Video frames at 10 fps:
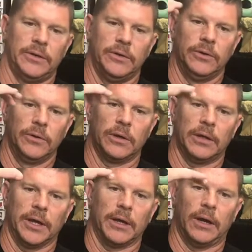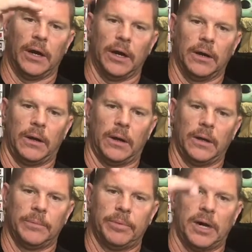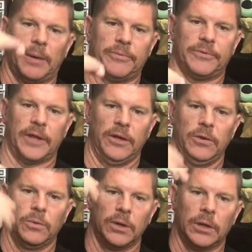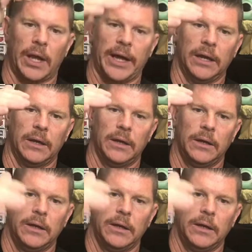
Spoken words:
you click on all the pops that you would like,